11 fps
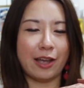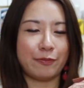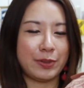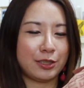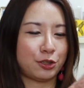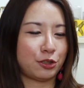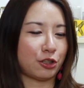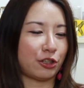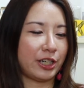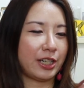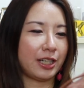I've been
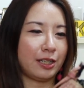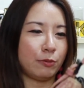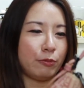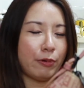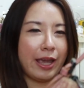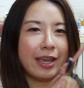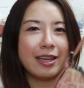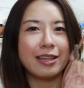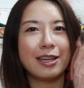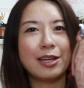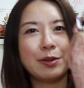storing it
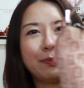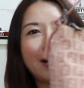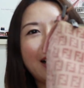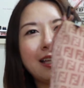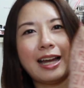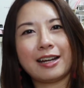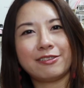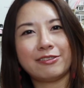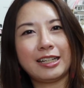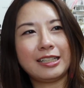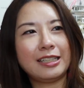away but I
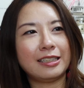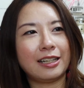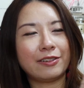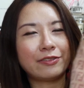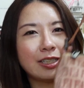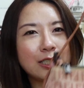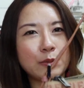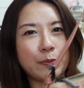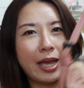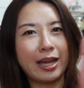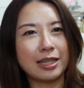really love this
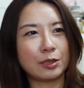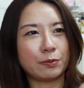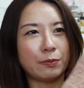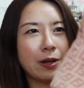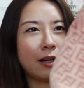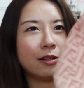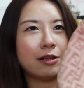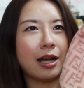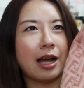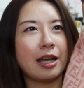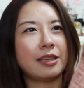bag as well.
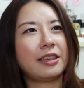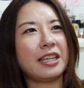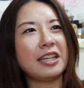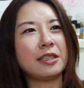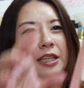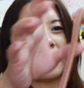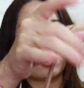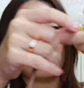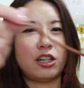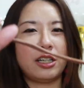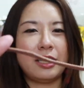I think they
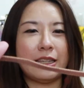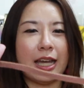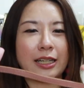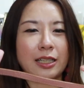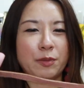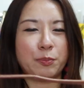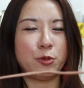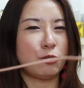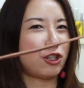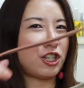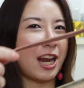call it like a
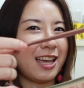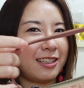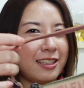pochette